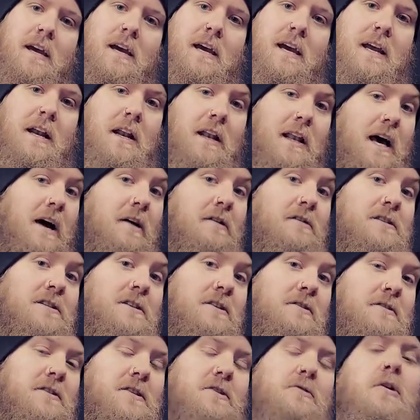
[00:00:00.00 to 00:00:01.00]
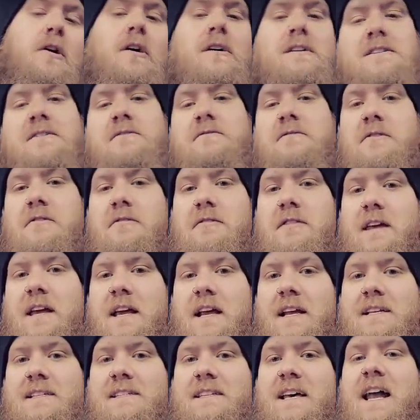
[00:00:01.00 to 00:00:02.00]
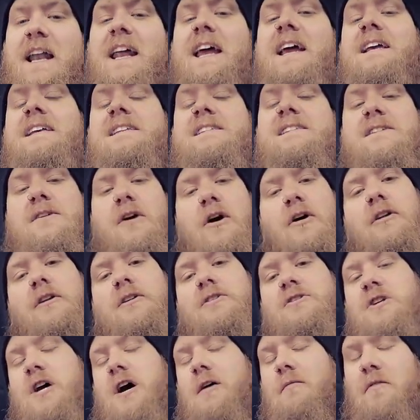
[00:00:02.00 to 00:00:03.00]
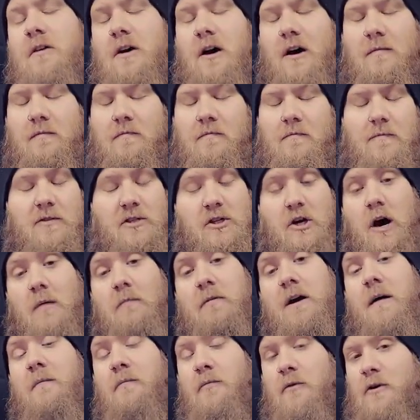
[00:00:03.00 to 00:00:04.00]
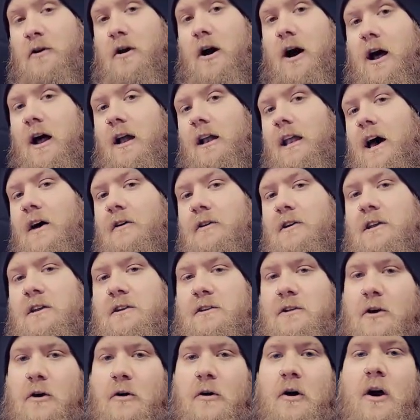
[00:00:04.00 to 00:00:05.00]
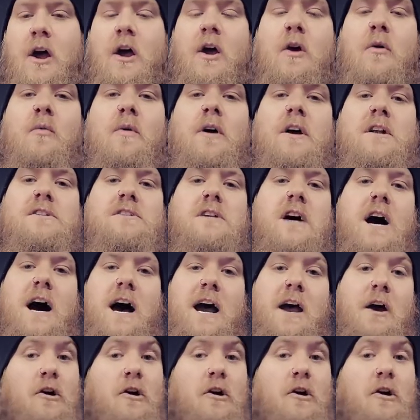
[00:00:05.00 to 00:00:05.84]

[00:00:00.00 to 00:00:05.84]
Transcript: it allows you to also do things that a solid chop cup, chop cup would not allow you to do, which I